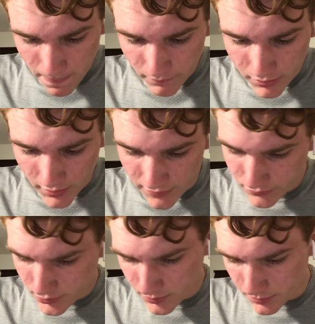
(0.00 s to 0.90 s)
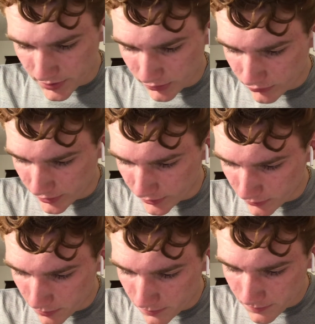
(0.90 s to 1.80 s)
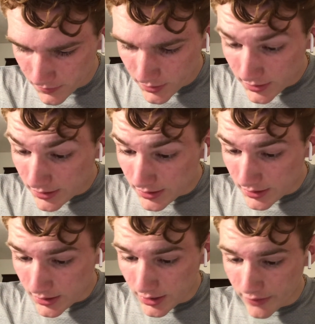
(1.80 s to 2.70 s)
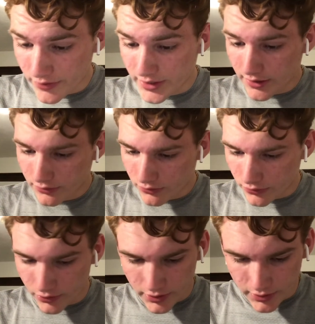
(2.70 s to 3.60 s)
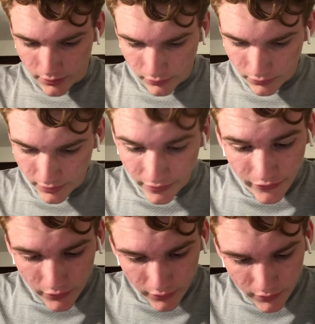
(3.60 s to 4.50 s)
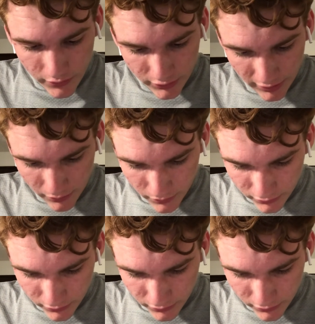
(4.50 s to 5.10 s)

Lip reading: life could be extinct in the next 30 years. And then this other one